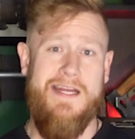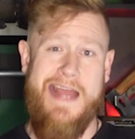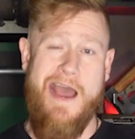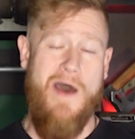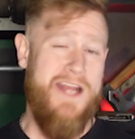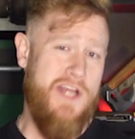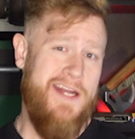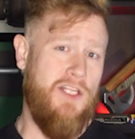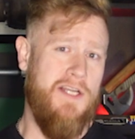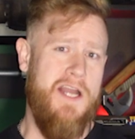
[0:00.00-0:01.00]
Now, I tried
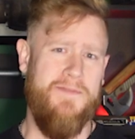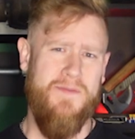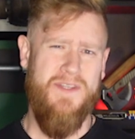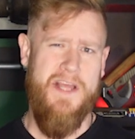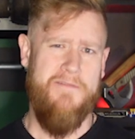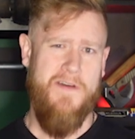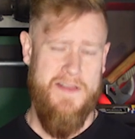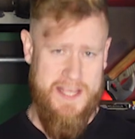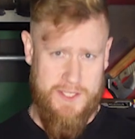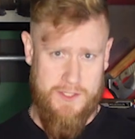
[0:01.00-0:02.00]
to look up some stuff
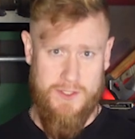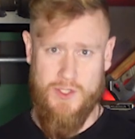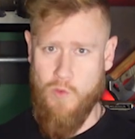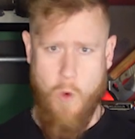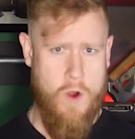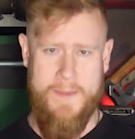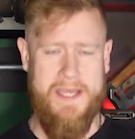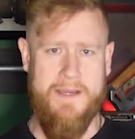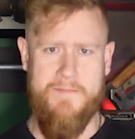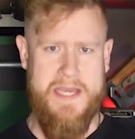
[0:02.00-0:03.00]
on this
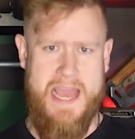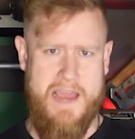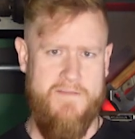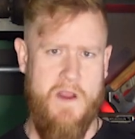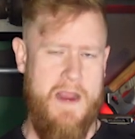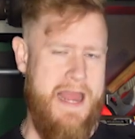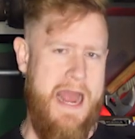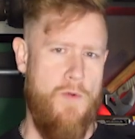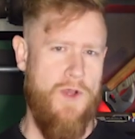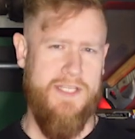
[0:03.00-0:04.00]
swarming behavior, and
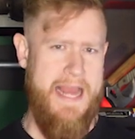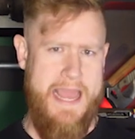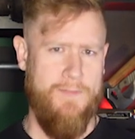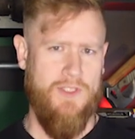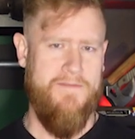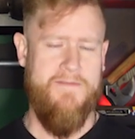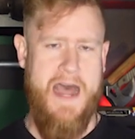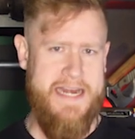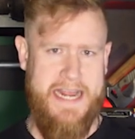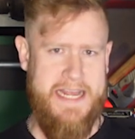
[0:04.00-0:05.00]
I wasn't able to
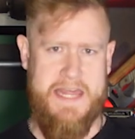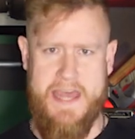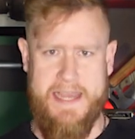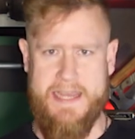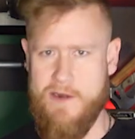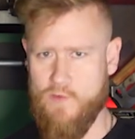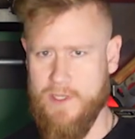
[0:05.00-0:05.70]
find anything in